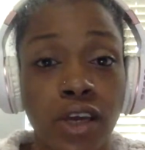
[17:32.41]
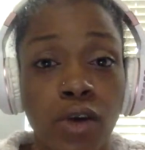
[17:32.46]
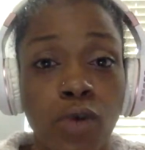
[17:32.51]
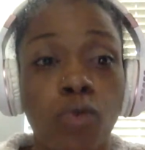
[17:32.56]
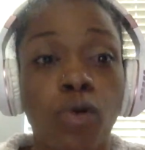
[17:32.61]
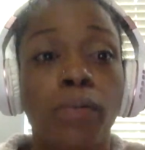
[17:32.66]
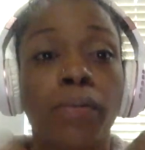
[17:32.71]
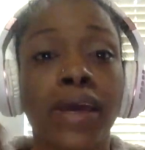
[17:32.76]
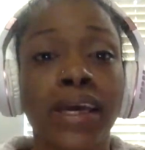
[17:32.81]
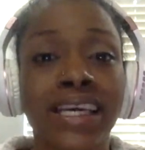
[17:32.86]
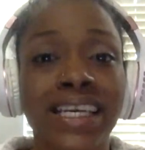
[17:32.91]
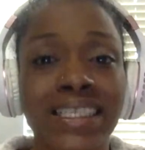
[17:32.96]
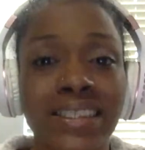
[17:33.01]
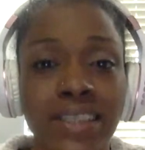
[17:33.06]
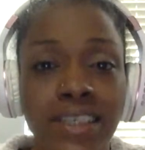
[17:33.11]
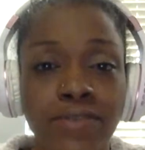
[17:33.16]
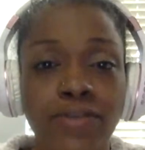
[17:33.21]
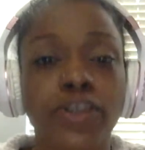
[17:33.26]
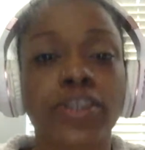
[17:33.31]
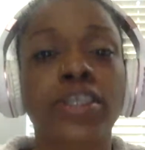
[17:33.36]
We're making
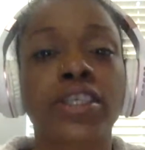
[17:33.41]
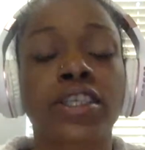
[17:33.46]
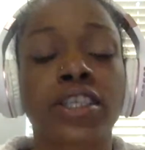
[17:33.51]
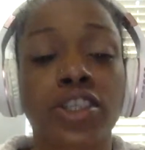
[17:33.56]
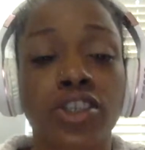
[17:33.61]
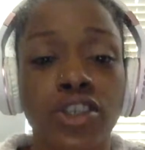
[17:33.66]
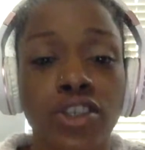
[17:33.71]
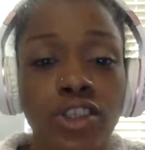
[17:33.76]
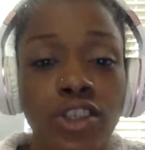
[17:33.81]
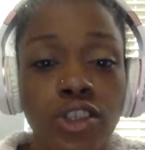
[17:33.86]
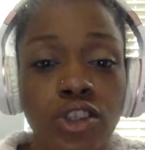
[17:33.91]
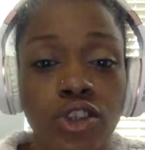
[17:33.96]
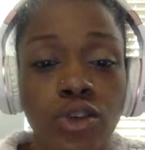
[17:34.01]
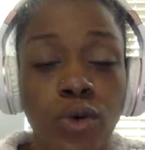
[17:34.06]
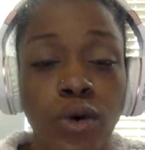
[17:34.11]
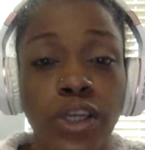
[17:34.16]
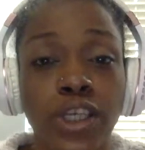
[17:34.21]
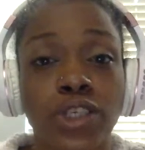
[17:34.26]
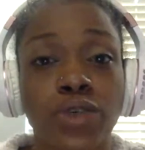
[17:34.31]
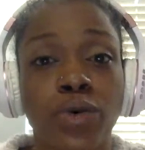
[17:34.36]
different decisions in
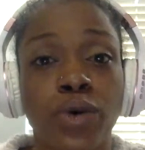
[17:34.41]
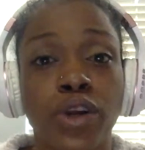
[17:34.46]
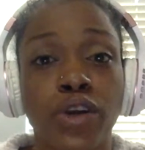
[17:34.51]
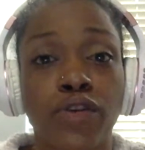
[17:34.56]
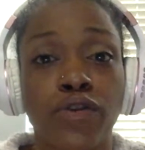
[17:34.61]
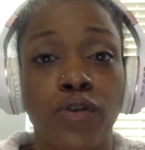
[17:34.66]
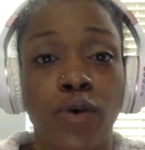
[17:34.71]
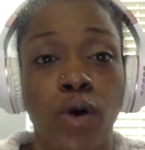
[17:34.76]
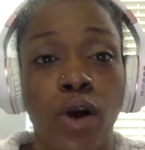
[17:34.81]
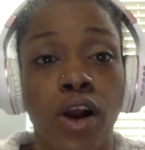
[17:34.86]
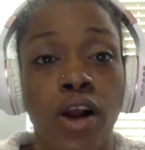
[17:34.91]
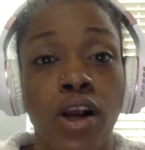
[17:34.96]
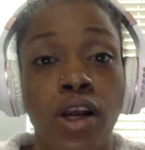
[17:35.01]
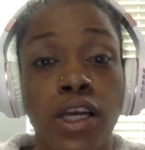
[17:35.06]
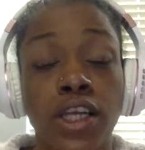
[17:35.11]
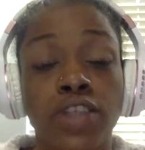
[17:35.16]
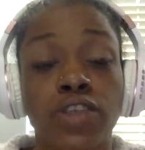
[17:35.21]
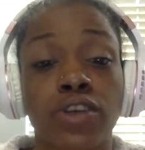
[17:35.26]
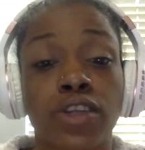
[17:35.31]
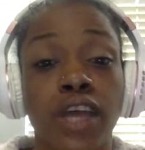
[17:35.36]
2024
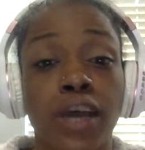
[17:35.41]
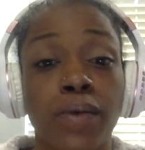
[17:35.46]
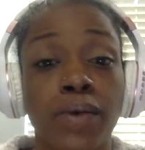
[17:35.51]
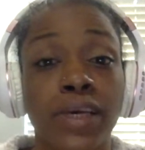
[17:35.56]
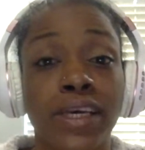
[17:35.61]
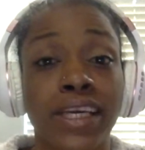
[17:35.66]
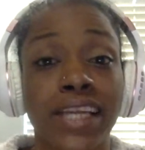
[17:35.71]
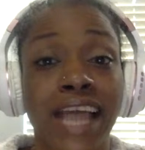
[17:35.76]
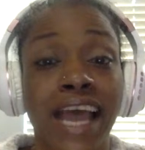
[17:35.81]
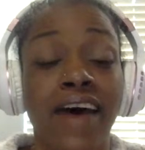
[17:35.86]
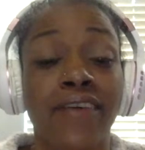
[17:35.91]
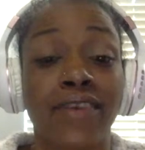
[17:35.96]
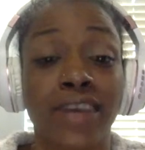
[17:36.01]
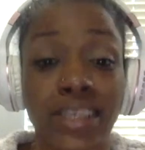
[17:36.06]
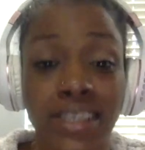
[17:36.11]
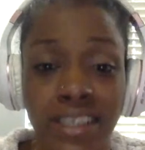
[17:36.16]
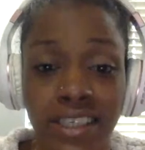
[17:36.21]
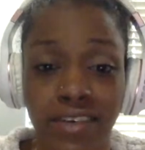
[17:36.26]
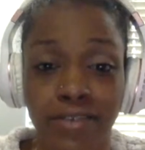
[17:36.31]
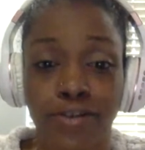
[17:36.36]
so that we can have
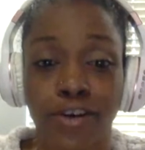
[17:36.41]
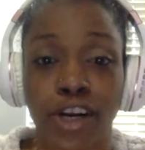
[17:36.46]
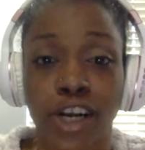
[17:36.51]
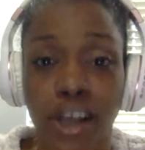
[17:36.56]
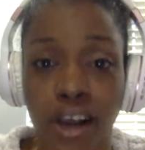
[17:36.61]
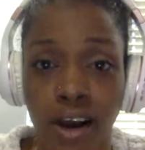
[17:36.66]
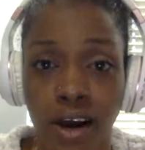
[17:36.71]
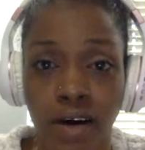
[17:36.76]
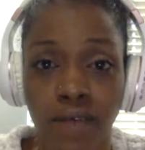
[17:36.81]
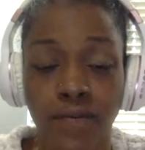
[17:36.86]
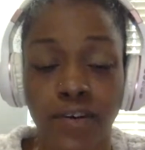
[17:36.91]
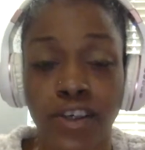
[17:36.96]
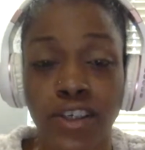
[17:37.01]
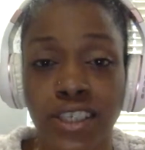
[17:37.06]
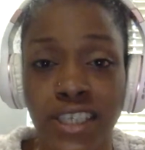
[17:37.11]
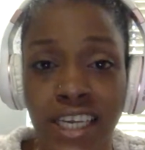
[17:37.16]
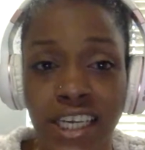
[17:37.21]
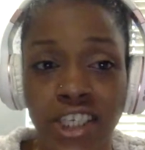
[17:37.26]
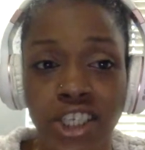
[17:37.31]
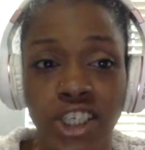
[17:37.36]
different
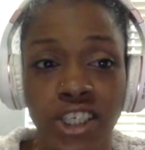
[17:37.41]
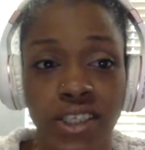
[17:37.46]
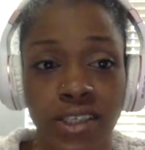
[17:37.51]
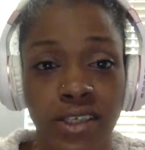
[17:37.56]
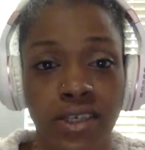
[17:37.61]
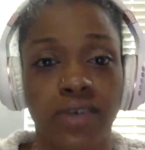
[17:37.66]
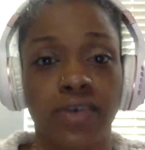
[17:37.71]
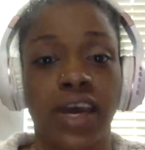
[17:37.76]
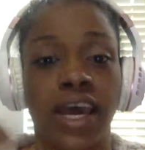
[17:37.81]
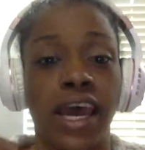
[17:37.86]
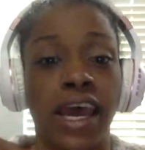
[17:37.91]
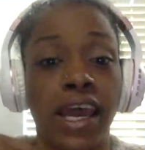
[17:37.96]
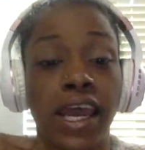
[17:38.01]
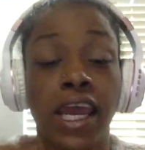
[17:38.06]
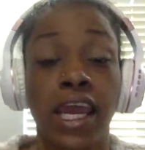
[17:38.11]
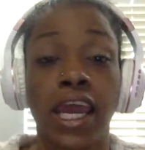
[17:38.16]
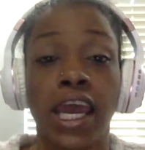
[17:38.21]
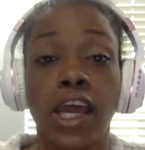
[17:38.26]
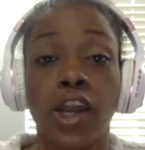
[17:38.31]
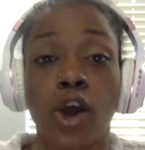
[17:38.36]
conversations, okay?
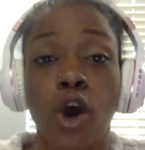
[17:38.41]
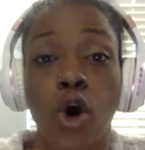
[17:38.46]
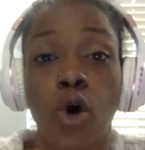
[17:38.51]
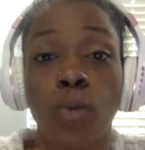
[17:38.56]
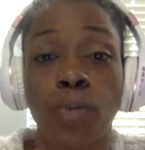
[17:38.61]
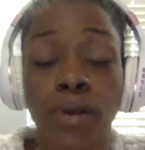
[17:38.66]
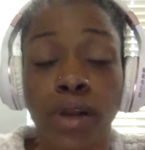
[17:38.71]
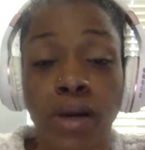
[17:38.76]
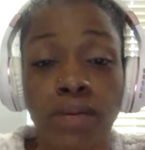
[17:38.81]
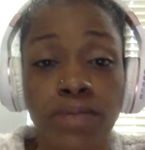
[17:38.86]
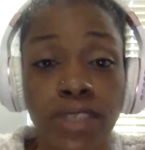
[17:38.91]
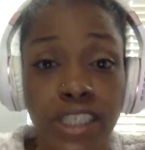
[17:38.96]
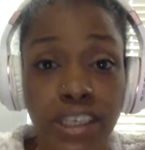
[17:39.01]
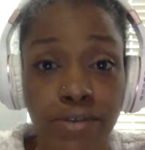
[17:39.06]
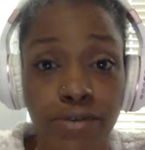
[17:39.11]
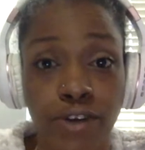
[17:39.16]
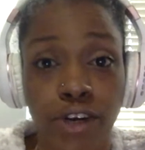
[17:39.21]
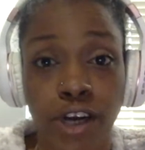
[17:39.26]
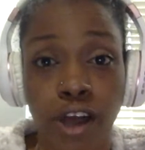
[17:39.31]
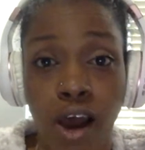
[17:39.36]
And open up
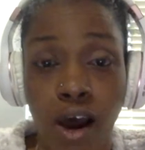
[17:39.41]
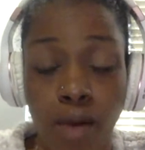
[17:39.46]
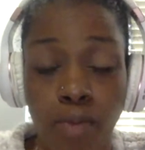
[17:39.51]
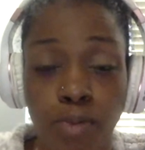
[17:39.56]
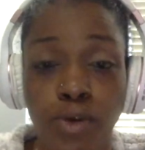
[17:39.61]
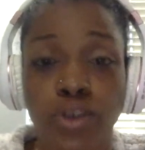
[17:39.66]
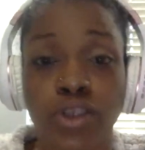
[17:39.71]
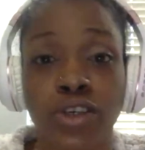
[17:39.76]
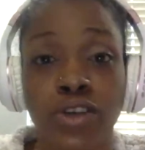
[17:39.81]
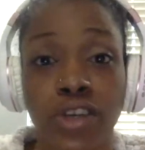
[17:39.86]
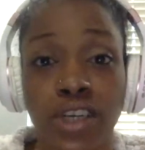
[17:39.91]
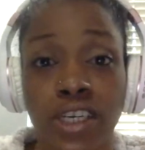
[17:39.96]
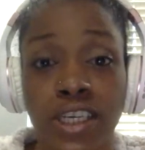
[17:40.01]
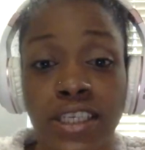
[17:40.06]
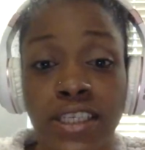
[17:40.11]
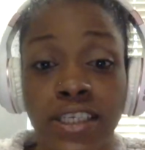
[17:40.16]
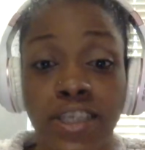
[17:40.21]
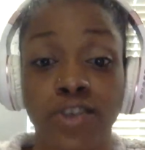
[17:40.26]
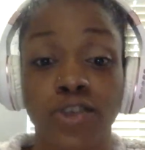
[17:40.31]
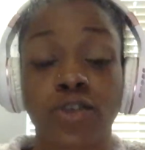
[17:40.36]
different
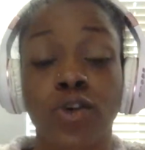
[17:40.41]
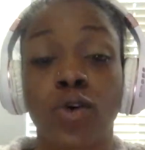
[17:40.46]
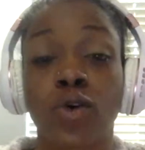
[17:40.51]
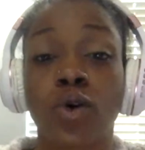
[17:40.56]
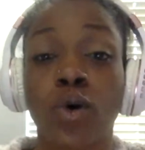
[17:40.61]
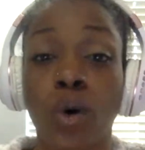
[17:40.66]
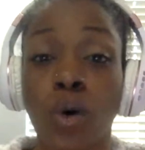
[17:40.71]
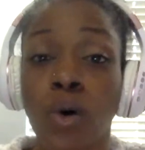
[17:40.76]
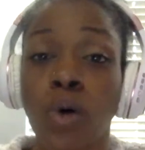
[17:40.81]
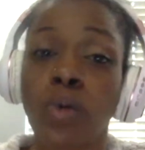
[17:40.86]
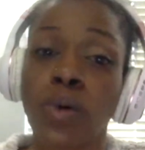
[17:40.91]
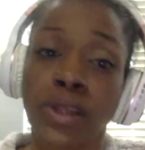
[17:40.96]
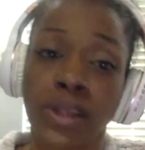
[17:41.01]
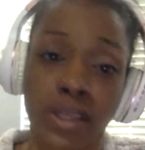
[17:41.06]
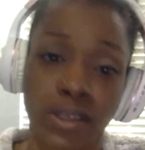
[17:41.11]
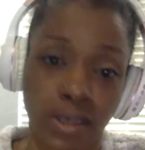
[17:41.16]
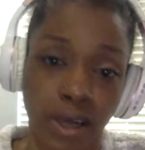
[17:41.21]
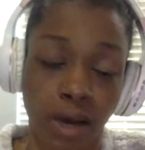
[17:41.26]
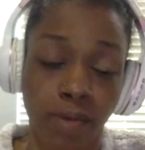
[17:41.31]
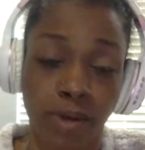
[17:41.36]
opportunities, because the goal with the
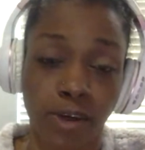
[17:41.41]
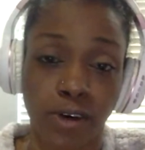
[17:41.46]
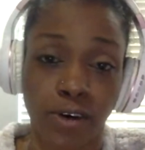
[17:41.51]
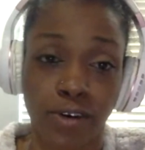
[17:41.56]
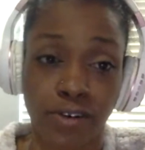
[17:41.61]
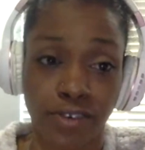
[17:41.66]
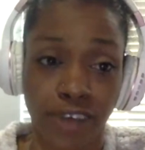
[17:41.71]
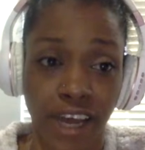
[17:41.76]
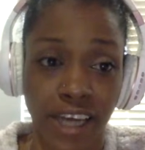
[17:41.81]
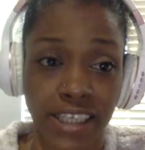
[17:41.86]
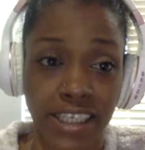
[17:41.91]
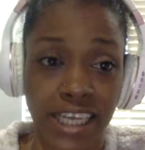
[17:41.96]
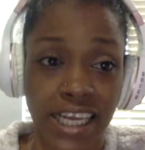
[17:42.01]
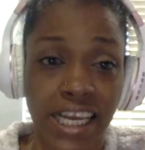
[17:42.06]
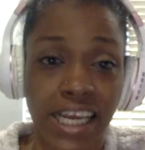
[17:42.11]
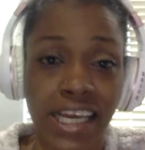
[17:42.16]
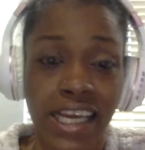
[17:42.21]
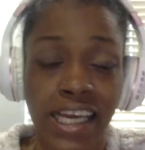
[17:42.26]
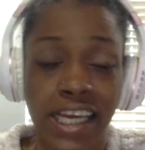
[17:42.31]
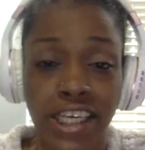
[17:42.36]
domino effect
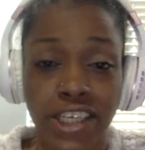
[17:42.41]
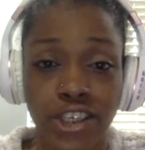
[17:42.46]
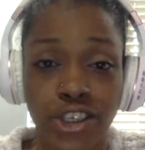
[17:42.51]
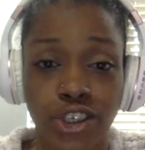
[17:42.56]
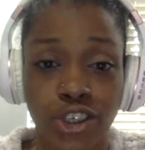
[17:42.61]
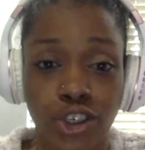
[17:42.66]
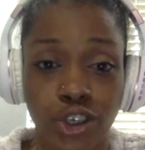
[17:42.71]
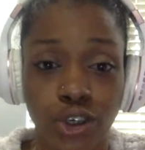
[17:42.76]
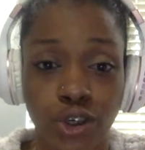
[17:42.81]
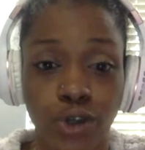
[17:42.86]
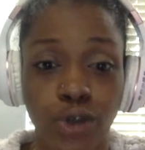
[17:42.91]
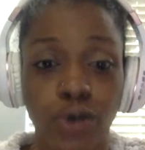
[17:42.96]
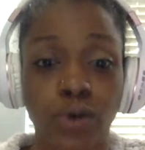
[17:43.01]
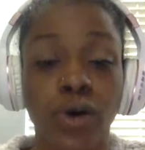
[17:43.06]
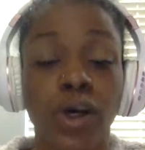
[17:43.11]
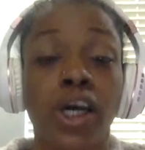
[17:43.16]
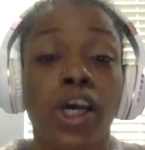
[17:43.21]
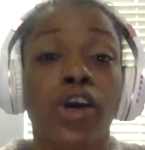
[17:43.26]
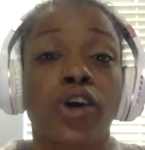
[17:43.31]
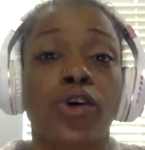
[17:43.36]
is to
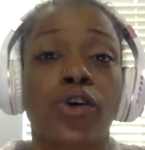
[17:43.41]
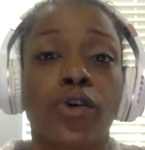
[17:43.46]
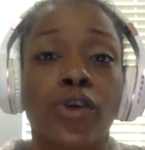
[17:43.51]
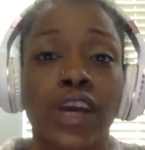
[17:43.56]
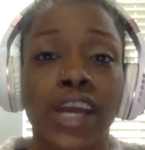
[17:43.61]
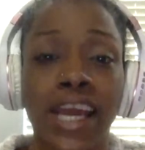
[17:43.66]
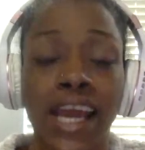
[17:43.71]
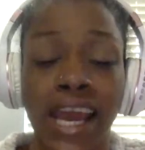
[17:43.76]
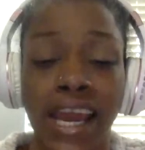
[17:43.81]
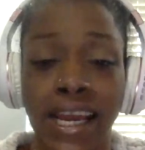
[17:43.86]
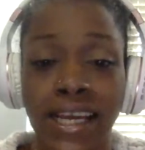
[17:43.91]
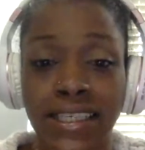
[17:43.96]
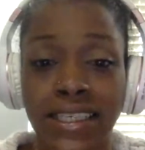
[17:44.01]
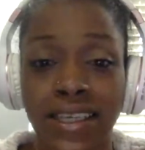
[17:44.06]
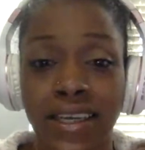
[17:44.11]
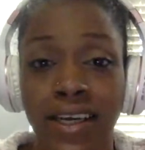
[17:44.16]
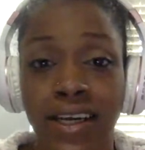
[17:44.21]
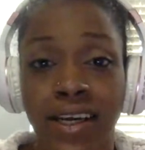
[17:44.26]
create